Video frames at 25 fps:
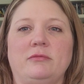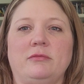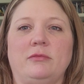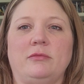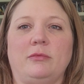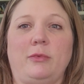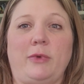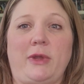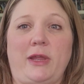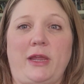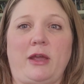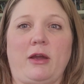
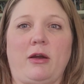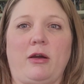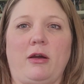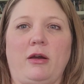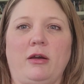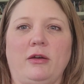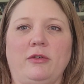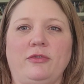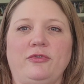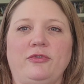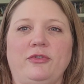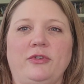week
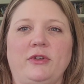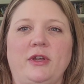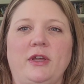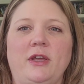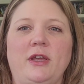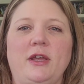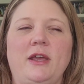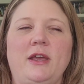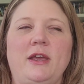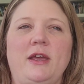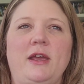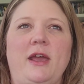off.
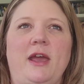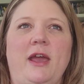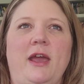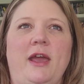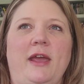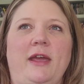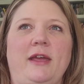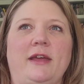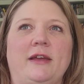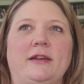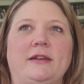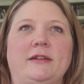
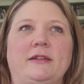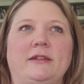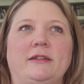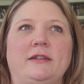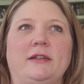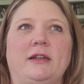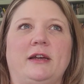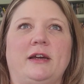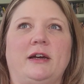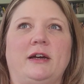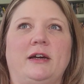And